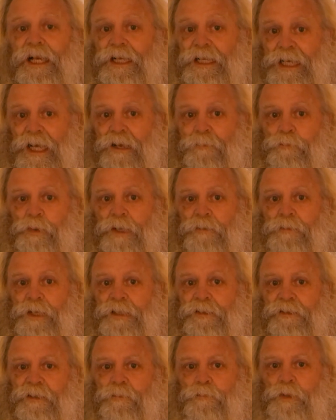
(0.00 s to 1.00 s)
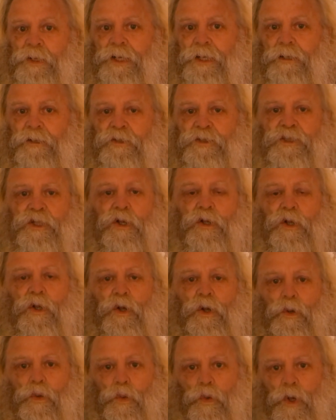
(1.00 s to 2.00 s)
complement the beer's
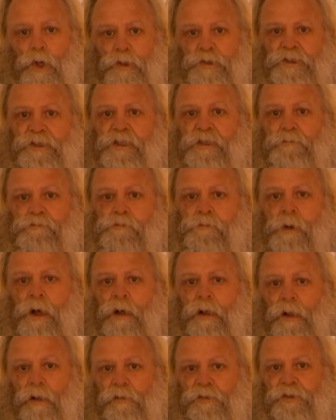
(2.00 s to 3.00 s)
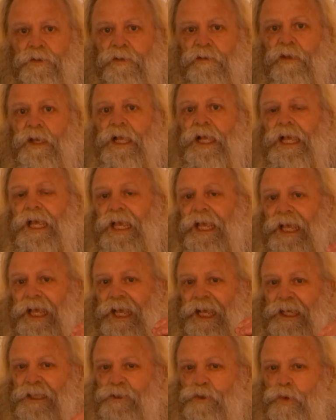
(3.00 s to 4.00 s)
roasted malt
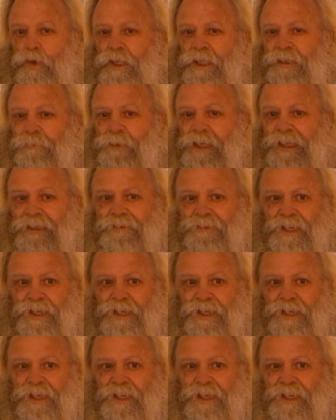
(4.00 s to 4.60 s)
and creamy